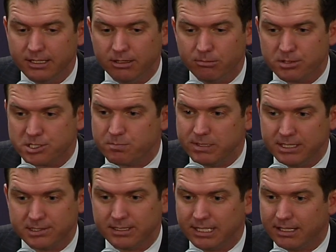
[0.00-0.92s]
which
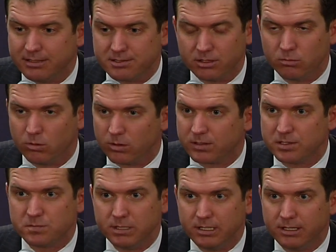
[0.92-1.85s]
speaks again to the work
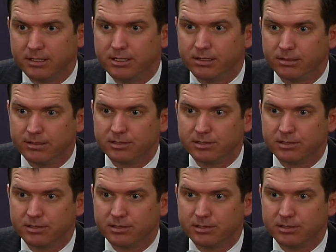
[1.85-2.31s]
that's been done here.